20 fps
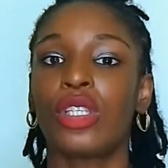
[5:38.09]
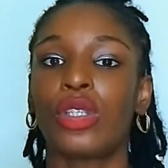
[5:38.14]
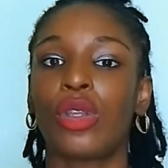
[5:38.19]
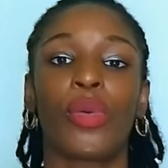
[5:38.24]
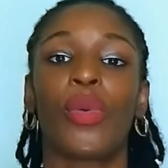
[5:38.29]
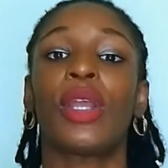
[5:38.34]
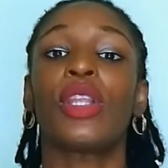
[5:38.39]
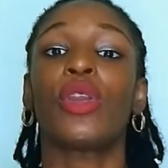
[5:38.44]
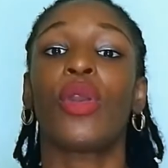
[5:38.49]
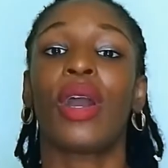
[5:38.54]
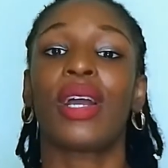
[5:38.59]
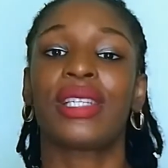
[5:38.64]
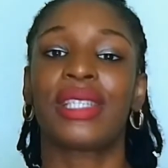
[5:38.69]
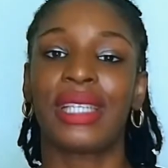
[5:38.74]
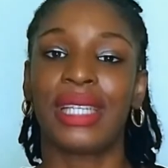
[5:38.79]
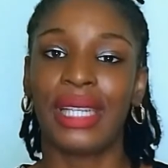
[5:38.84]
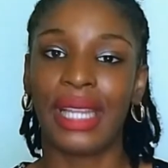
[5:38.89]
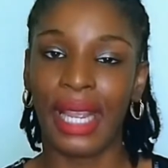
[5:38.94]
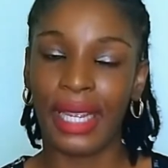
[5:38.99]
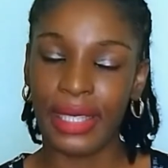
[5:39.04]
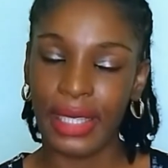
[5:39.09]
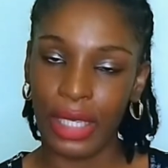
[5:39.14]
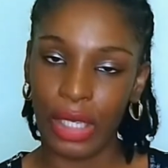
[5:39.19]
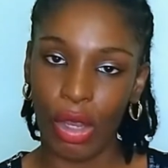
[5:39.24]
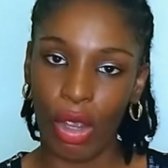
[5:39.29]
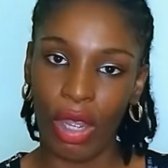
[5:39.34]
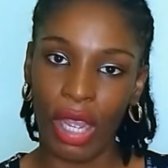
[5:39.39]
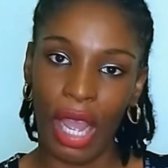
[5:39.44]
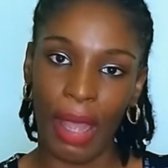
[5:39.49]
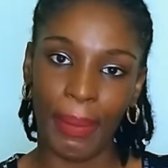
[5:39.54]
So when you are selecting
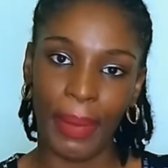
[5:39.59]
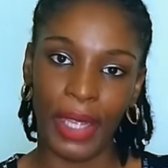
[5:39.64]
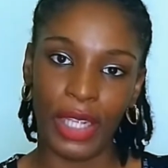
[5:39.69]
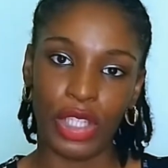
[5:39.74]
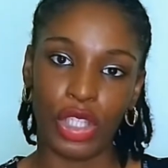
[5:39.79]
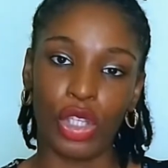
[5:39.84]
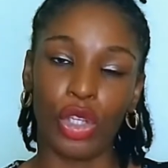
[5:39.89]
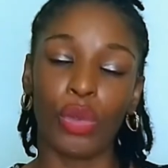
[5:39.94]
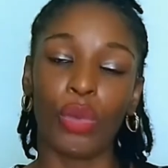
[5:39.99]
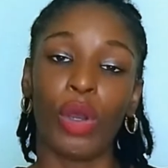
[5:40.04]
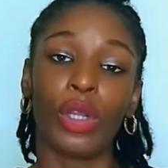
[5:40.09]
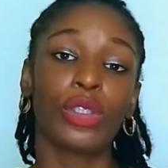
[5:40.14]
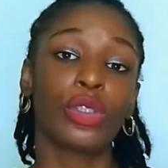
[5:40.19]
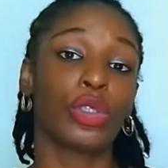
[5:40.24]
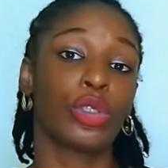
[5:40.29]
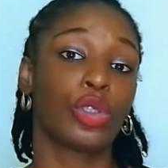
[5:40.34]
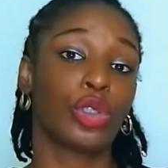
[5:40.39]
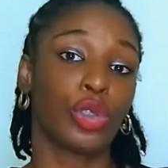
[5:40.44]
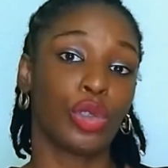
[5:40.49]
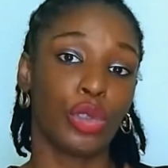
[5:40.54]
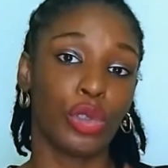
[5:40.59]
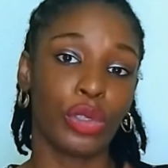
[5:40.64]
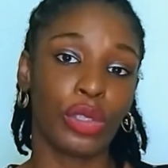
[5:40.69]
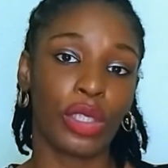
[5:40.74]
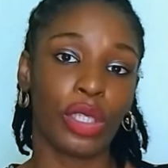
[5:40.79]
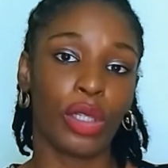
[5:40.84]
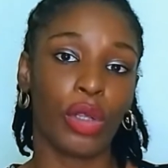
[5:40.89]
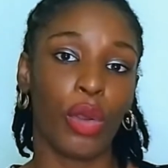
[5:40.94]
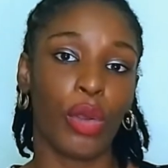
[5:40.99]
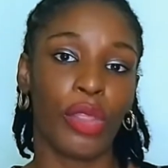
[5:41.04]
your garments, you want to choose
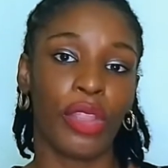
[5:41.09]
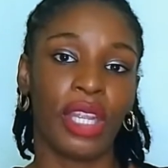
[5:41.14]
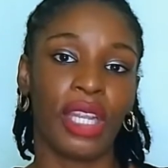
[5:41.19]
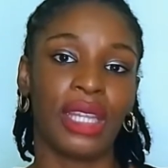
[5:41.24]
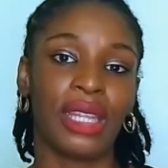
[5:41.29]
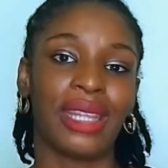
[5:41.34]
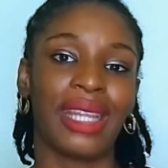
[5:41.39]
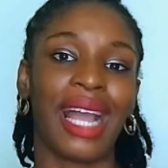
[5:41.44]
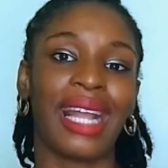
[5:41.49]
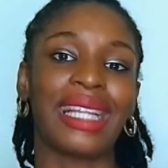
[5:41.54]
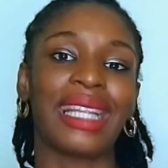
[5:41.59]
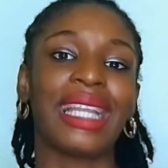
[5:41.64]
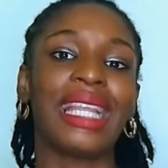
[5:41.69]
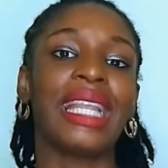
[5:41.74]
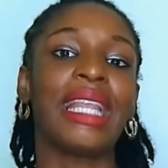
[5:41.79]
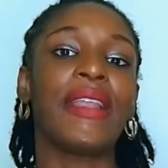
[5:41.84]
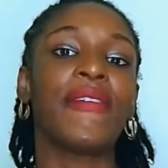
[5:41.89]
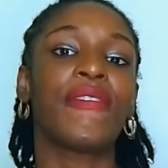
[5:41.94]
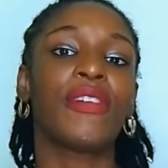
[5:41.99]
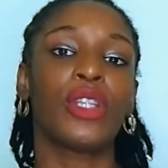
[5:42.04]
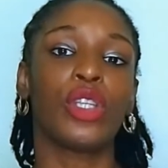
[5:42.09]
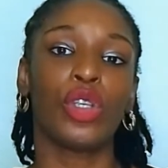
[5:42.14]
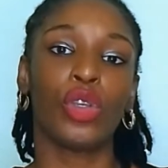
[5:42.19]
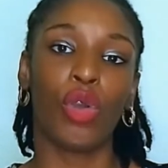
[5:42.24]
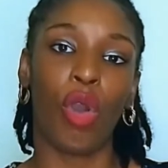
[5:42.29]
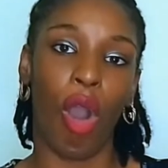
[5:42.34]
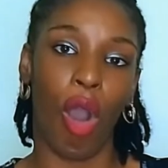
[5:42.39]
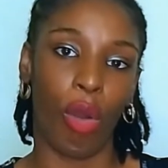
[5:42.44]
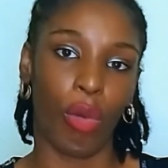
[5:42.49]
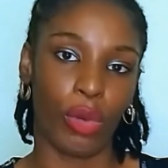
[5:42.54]
clothing that even
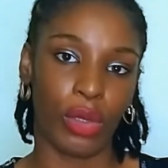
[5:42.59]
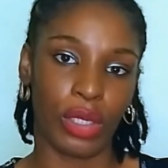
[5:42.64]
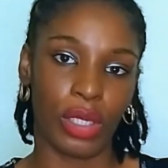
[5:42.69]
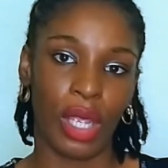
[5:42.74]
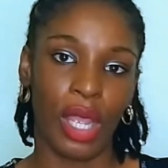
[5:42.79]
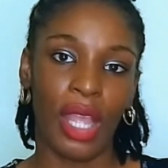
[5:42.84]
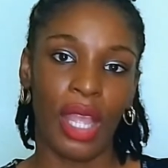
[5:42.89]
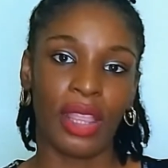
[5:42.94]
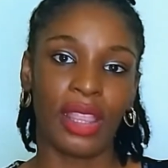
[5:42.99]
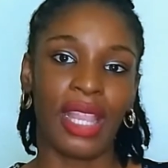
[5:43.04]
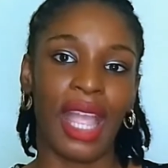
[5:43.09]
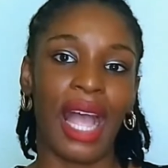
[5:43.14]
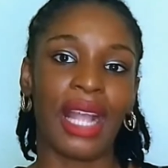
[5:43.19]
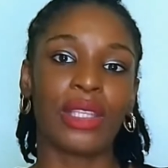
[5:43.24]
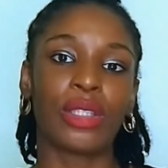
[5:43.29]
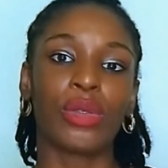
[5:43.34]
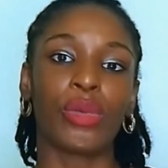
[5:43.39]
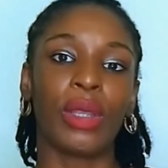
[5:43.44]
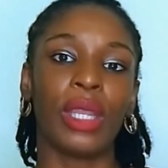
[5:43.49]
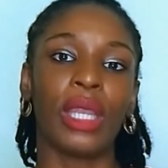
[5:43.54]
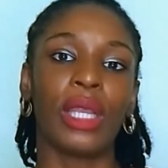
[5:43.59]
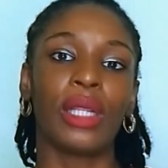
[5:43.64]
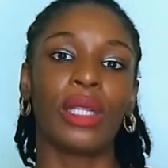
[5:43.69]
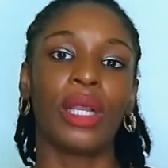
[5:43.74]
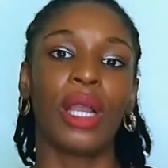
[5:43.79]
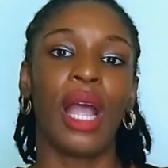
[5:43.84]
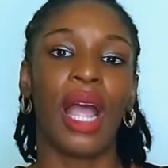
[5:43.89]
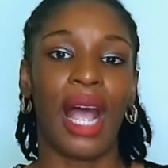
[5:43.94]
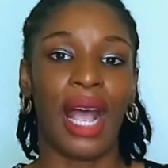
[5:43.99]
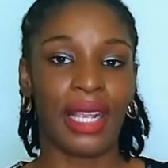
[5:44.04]
you out, that
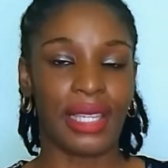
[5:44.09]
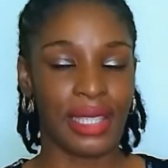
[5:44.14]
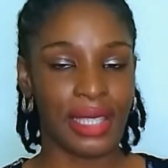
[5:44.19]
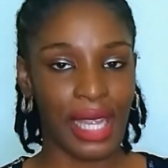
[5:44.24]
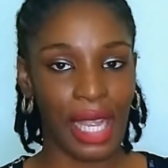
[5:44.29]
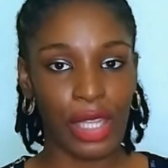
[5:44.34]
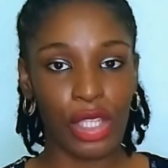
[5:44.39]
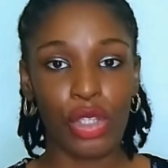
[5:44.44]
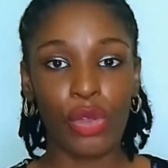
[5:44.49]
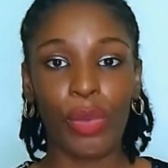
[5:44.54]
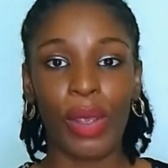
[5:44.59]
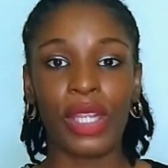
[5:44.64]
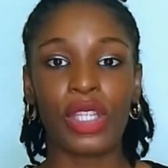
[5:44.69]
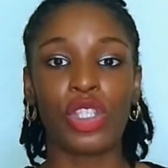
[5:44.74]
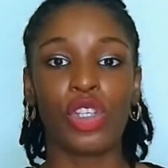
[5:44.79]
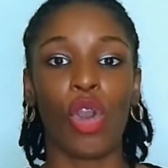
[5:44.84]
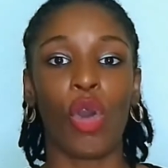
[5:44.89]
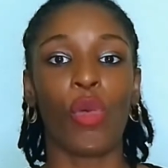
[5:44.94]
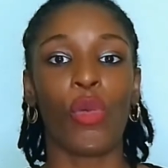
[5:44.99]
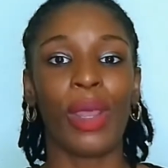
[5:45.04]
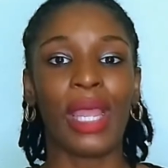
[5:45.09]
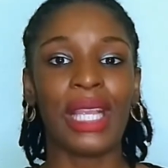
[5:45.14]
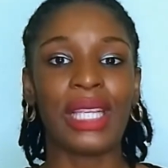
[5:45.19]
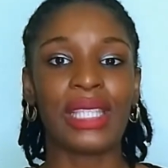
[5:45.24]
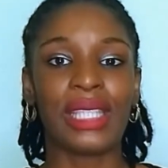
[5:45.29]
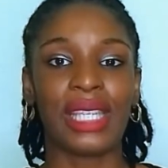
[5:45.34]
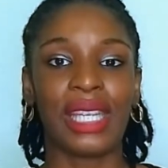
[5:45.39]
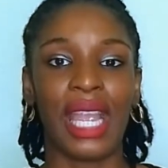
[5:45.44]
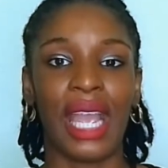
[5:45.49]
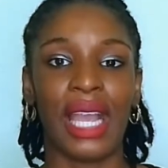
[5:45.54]
will accentuate your
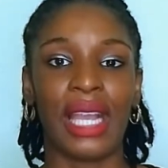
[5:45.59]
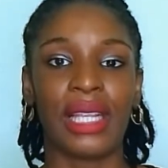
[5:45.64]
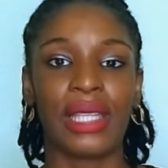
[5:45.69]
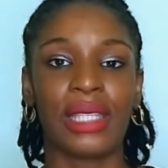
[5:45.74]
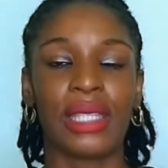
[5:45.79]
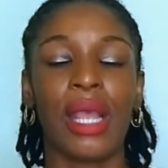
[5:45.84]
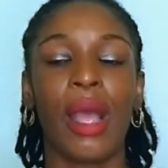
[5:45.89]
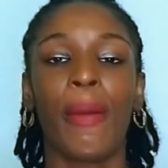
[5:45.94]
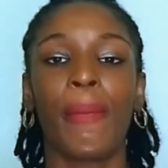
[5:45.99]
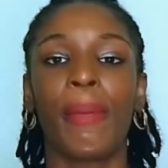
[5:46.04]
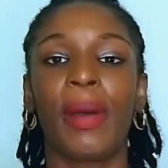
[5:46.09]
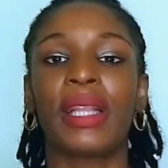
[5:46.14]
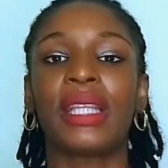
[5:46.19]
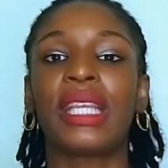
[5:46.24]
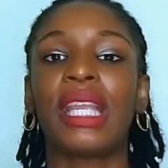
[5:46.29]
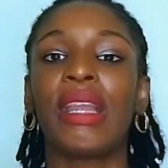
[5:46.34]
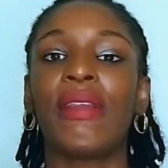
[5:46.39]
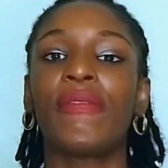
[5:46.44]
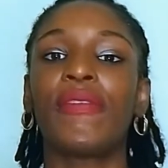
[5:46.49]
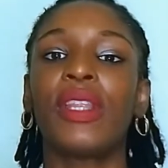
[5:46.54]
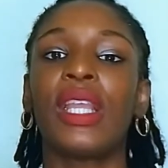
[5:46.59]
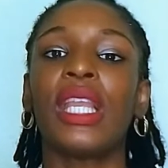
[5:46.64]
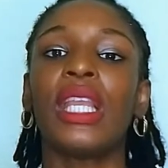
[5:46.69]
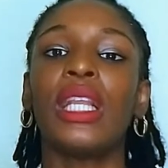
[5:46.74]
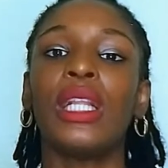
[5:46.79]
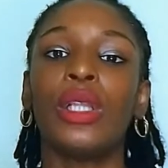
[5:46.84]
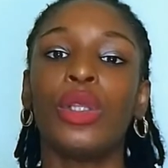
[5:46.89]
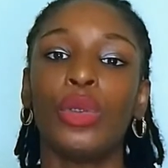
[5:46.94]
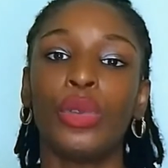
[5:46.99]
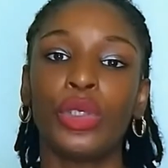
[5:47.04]
waist, yes, but give the
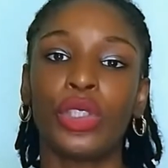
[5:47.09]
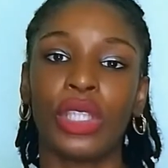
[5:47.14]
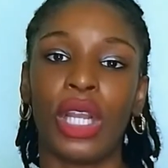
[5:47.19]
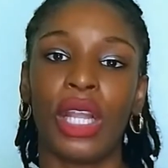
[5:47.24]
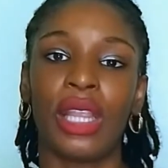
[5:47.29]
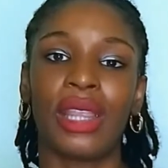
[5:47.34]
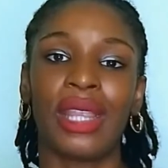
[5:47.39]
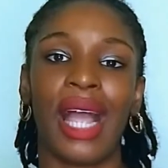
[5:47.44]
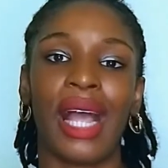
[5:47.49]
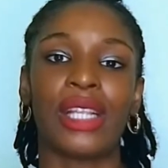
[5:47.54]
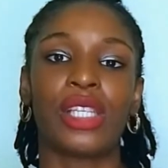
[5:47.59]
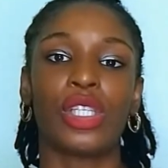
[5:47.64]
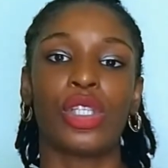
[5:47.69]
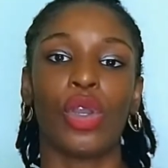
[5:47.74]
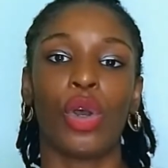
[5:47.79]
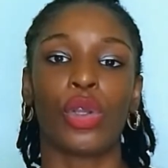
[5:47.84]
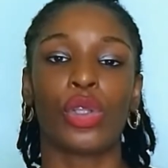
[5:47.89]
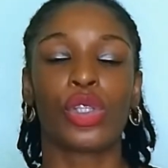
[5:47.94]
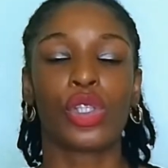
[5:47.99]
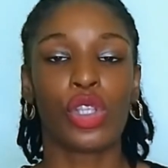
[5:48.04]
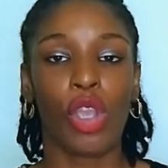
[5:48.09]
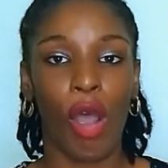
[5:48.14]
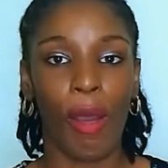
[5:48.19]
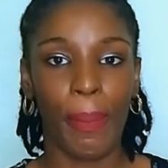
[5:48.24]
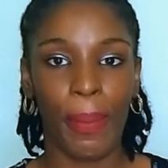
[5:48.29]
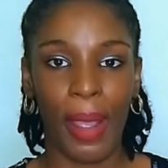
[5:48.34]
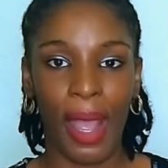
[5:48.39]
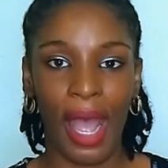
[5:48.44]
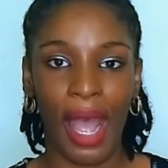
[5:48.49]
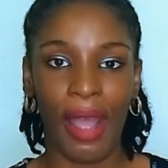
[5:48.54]
illusion that your
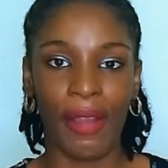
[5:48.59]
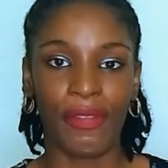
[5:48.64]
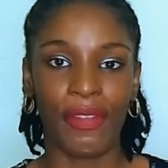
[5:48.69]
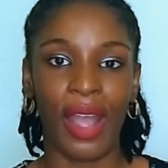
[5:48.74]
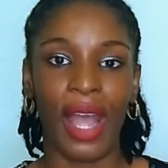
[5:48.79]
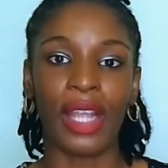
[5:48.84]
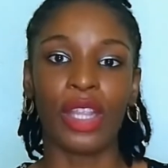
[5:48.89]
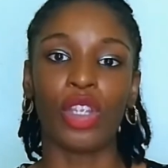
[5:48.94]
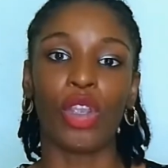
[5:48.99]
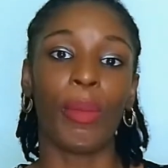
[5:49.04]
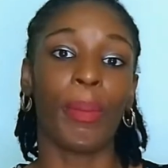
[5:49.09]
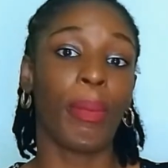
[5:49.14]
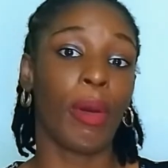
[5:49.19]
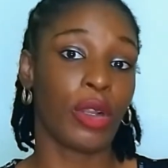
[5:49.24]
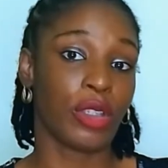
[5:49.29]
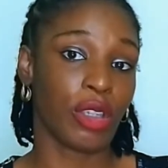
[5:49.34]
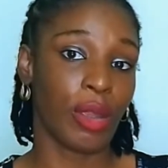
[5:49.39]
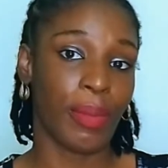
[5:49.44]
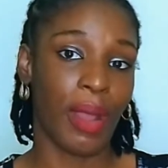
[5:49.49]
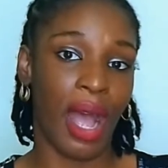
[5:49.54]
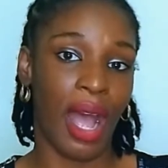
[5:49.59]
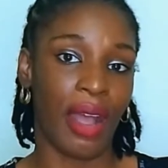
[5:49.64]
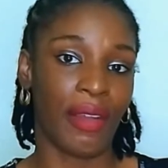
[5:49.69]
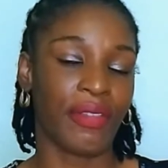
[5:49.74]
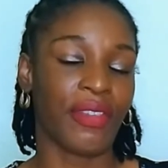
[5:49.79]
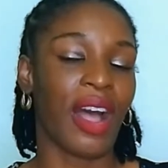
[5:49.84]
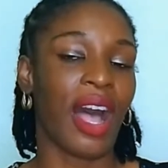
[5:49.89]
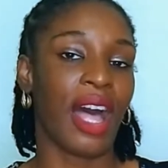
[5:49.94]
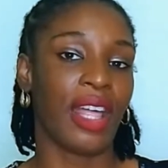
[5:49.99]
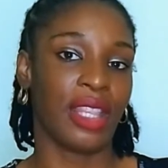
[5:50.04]
top half and your bottom
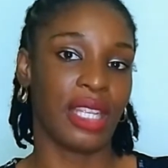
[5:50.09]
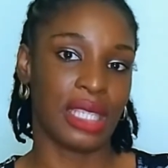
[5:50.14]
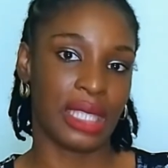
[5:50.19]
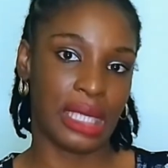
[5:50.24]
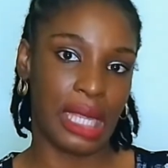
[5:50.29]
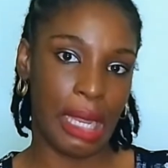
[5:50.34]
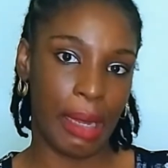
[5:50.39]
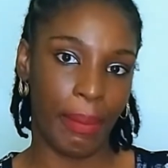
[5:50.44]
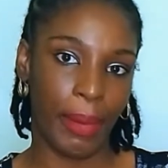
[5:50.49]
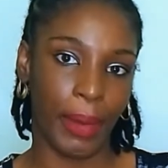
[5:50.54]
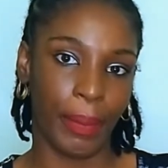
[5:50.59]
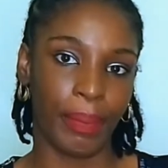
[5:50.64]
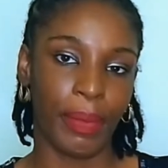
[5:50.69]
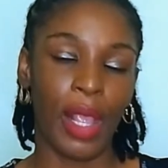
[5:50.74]
half are the same.